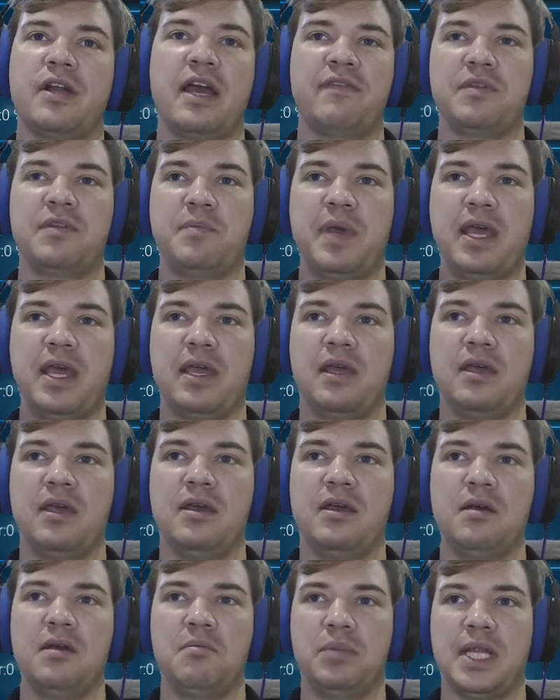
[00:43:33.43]
to pay
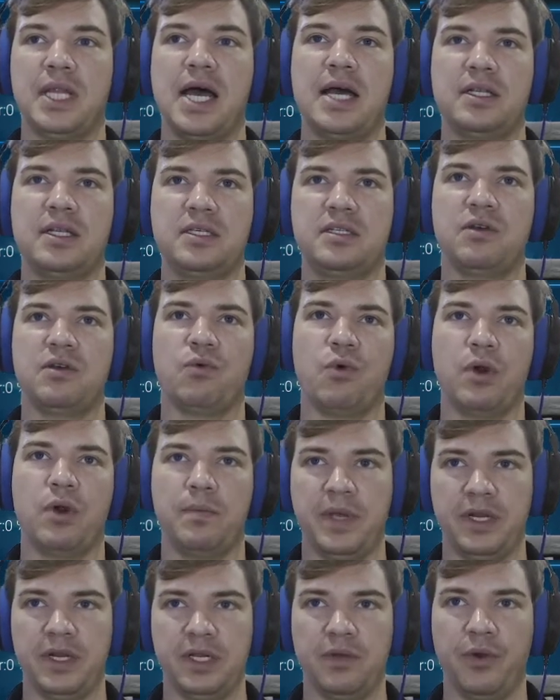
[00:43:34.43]
plots to warp
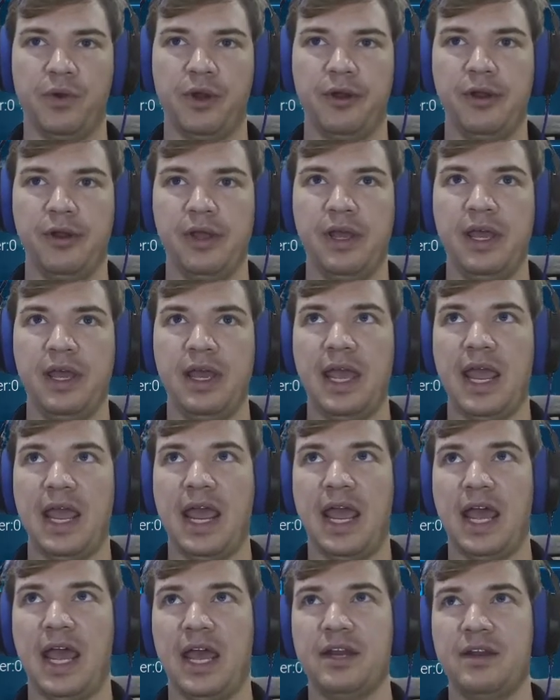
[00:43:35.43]
anywhere,
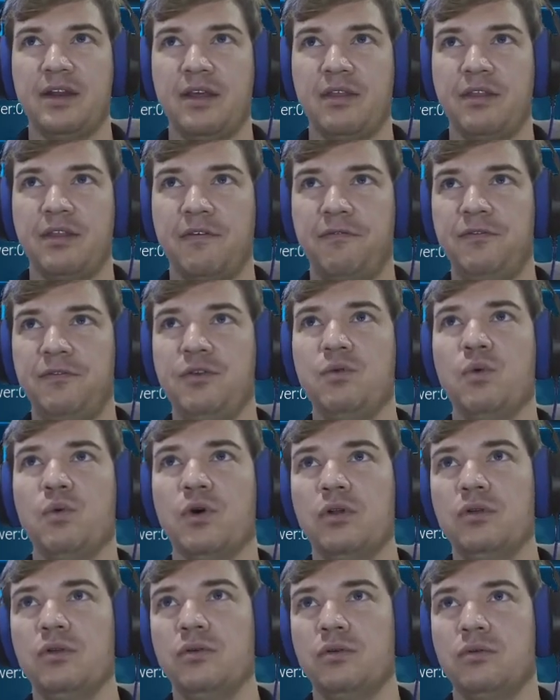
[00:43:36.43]
and the
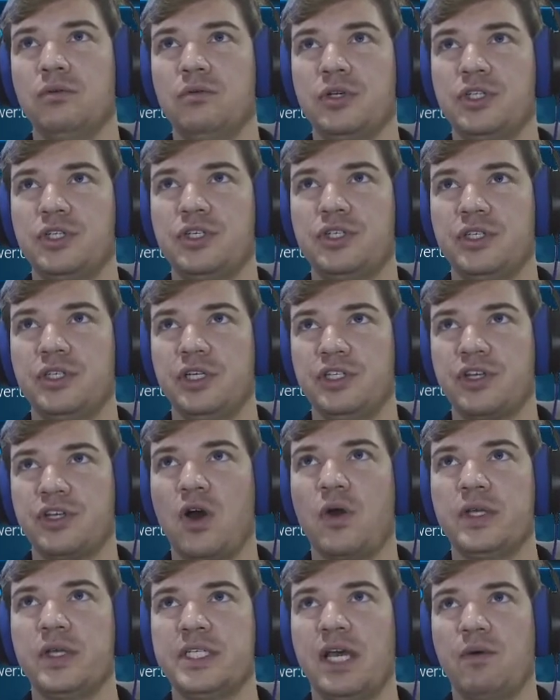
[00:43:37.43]
fuel, which is
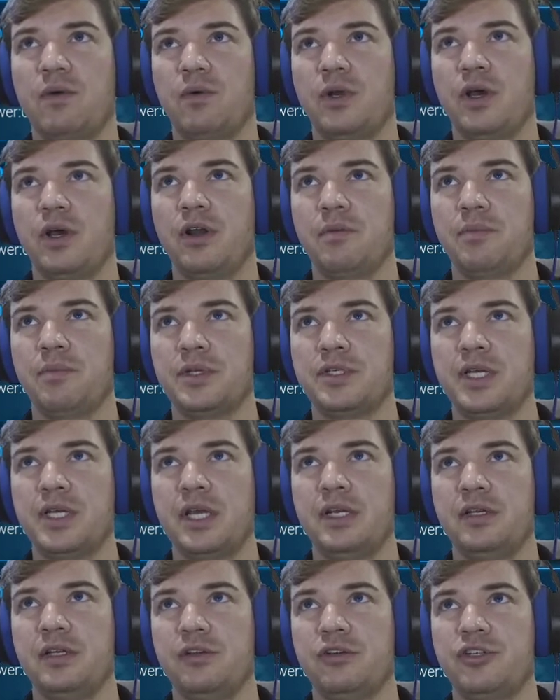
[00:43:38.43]
always at 100%
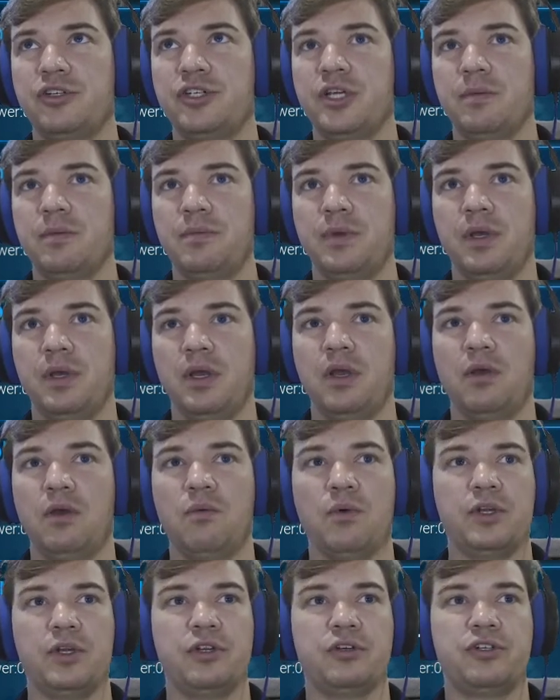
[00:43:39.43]
in your ship
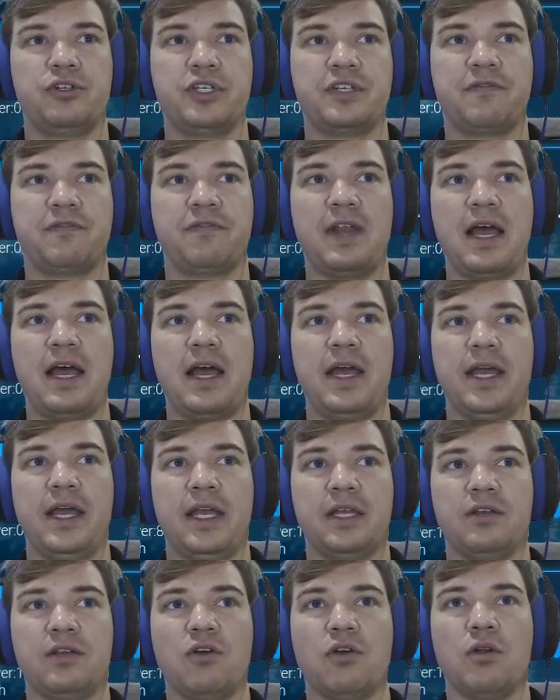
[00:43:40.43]
when you're just
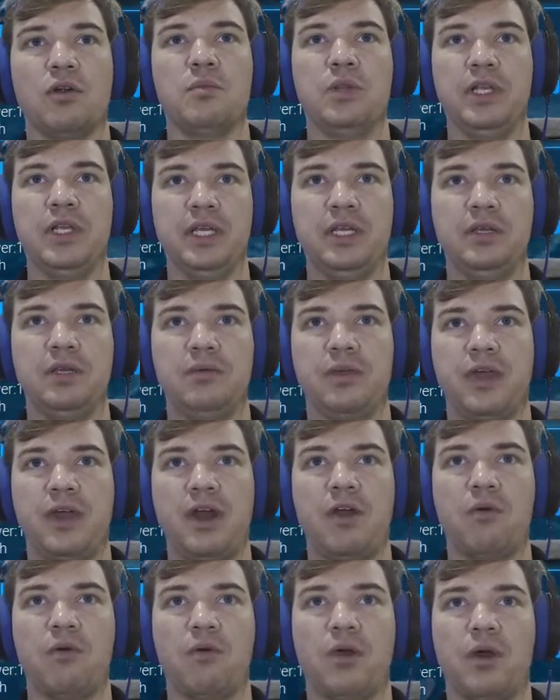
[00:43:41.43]
flying normally
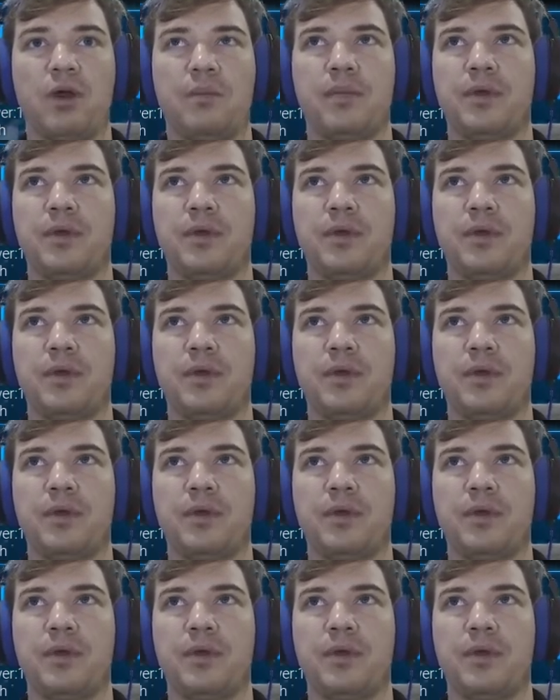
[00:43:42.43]
without warp,